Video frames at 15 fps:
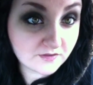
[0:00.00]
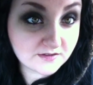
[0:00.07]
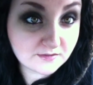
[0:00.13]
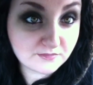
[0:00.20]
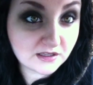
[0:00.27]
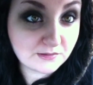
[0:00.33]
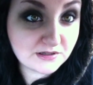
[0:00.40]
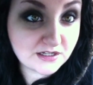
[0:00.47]
that
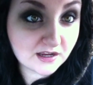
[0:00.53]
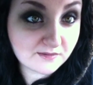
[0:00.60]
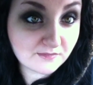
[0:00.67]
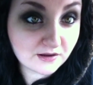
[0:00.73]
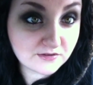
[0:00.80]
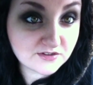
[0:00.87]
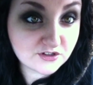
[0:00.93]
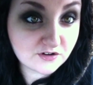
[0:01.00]
I'm going to be talking
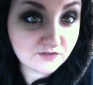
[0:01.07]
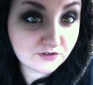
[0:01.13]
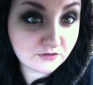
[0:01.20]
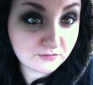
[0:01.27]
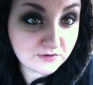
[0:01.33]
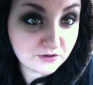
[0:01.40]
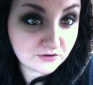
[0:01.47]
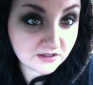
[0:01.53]
about cervical
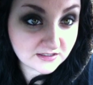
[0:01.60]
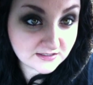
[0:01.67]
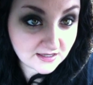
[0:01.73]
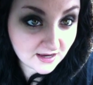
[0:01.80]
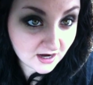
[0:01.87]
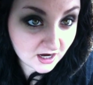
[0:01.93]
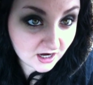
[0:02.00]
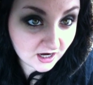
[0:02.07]
mucus
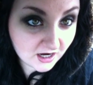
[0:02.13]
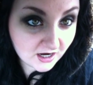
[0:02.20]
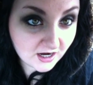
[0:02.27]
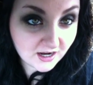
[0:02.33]
here.